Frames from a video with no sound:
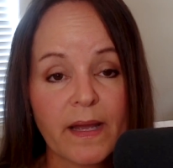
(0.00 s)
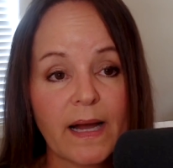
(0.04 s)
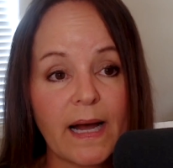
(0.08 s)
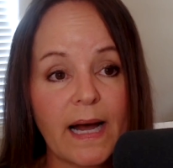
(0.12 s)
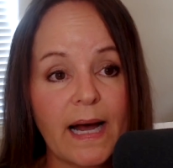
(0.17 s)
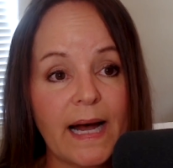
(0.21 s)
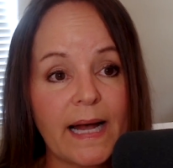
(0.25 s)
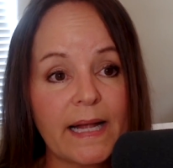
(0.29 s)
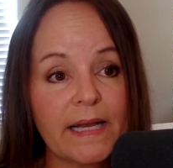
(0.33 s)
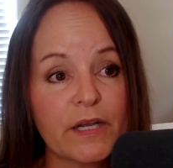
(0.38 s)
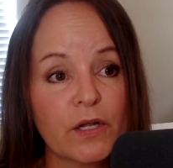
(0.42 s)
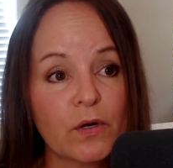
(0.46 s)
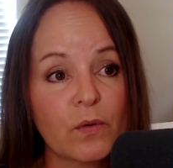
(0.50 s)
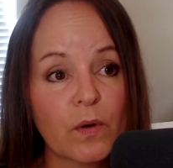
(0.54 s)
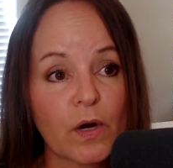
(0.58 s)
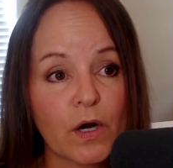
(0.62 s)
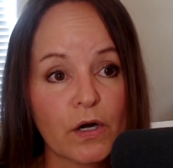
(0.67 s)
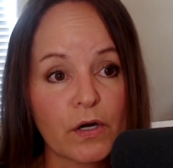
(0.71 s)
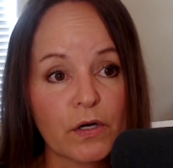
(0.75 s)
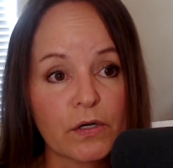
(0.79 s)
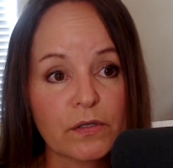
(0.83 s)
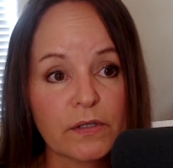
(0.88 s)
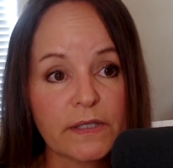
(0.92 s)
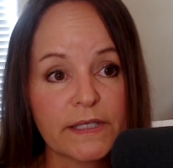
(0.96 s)
I know
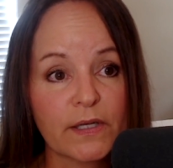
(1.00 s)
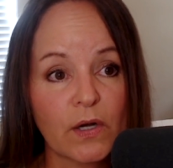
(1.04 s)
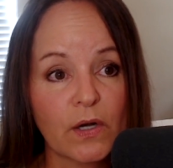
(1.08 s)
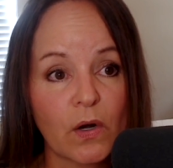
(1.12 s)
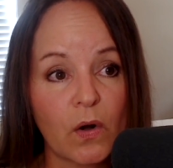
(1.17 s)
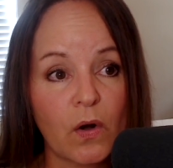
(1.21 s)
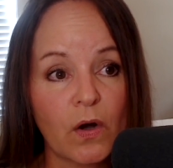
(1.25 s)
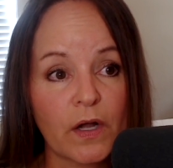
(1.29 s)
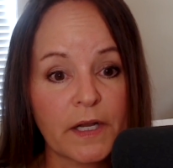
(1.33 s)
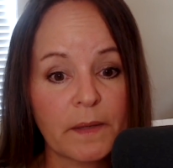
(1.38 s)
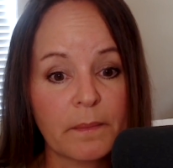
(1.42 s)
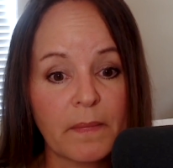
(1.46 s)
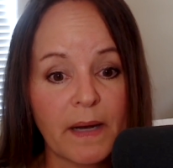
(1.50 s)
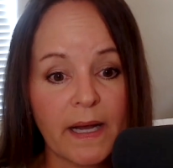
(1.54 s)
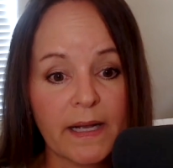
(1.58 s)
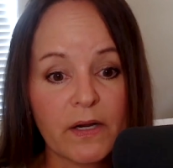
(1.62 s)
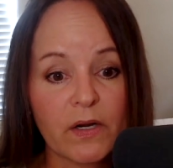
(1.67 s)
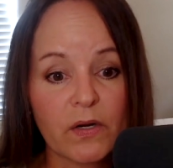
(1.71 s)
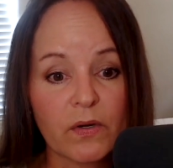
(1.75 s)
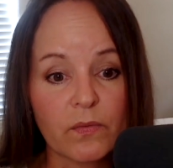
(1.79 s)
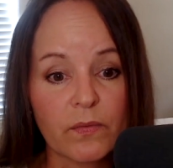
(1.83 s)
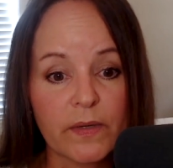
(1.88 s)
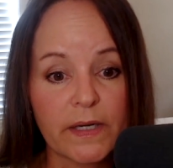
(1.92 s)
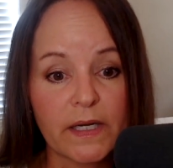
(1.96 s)
early on in my
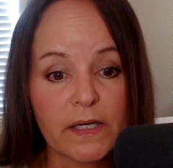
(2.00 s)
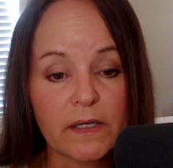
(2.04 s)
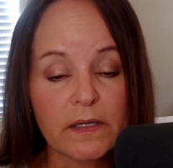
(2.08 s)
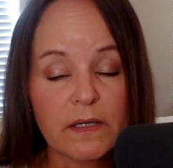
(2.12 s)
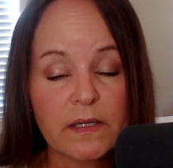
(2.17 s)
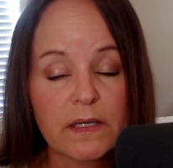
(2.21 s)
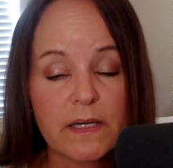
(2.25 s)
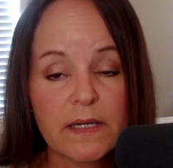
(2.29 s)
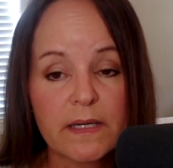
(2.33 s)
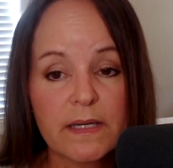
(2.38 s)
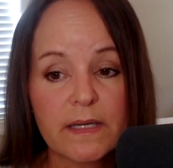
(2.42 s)
career,